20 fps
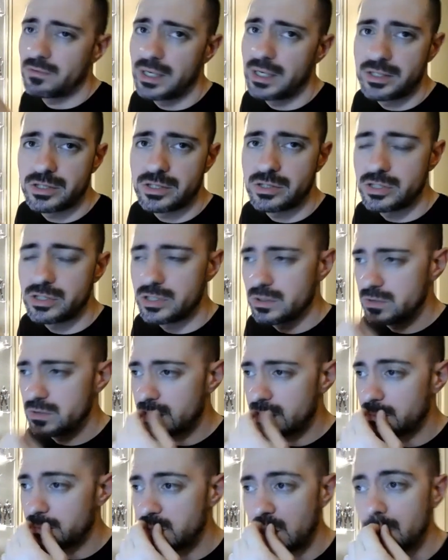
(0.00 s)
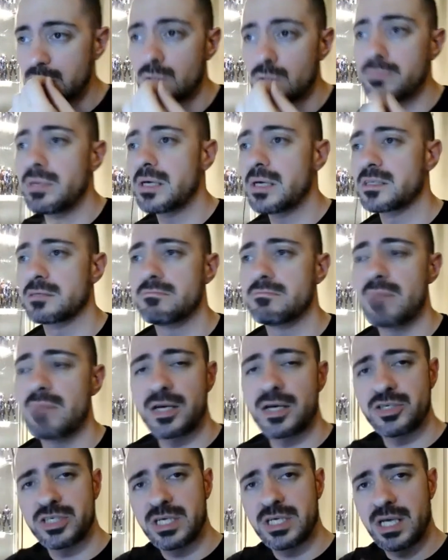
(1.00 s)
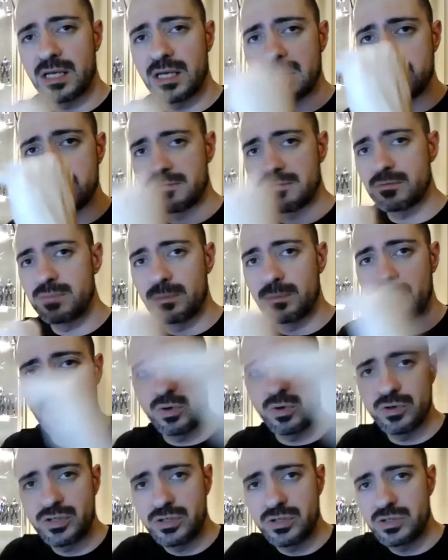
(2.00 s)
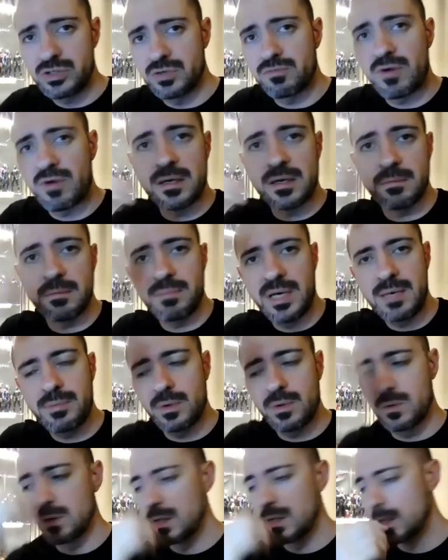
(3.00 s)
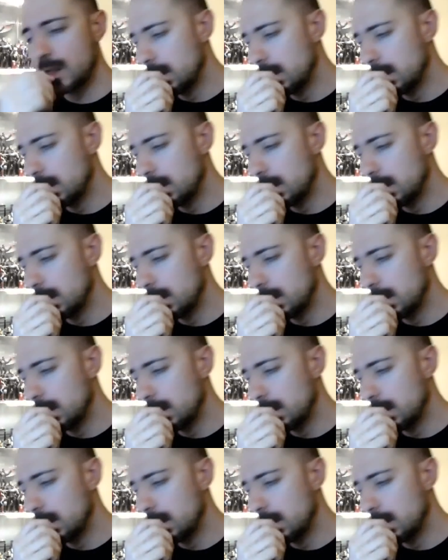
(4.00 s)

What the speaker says: Legends shoots. Sometimes I'll mix and match to get the different proportions of random people.